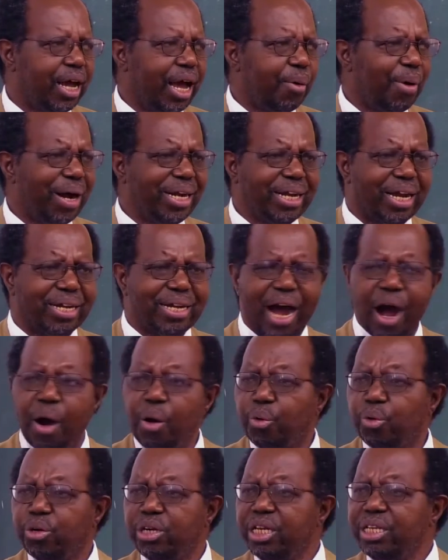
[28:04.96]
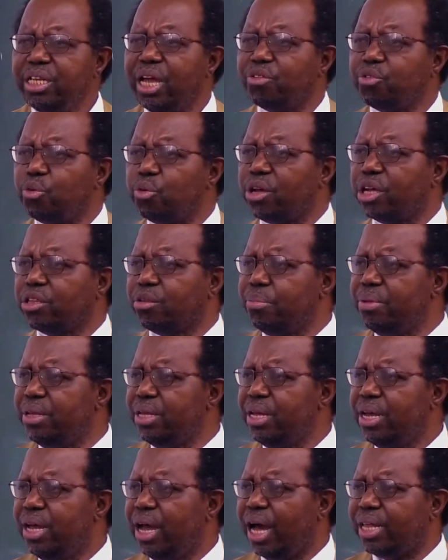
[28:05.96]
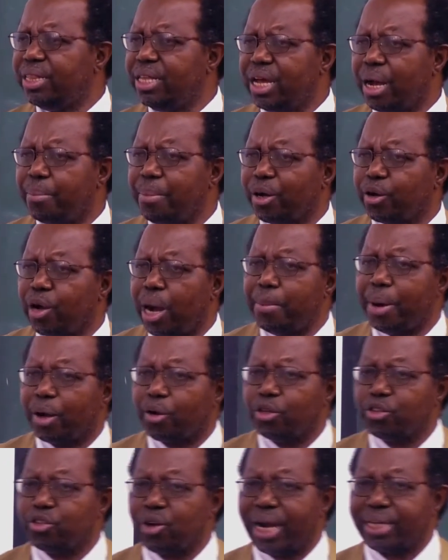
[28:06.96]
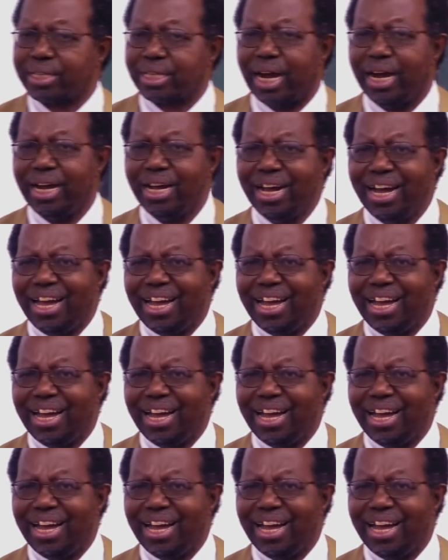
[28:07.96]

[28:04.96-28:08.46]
I wondered, how could he just look at me and think I'm a contractor?